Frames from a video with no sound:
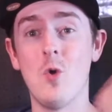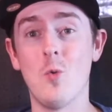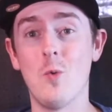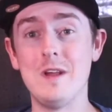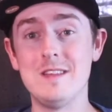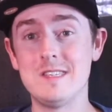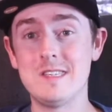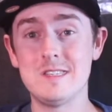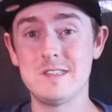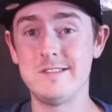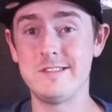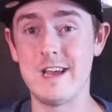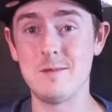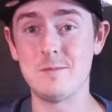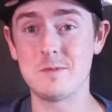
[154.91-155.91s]
When this is a
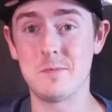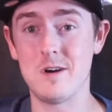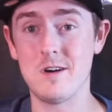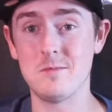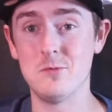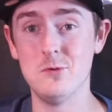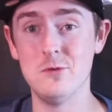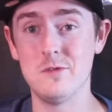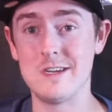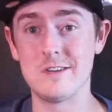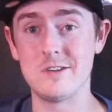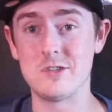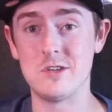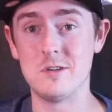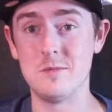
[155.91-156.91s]
James Bond movie,
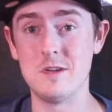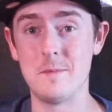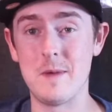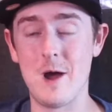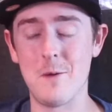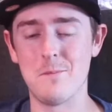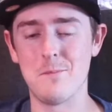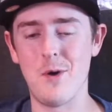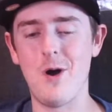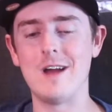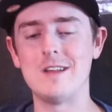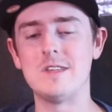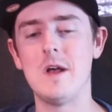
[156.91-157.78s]
it should be about Bond.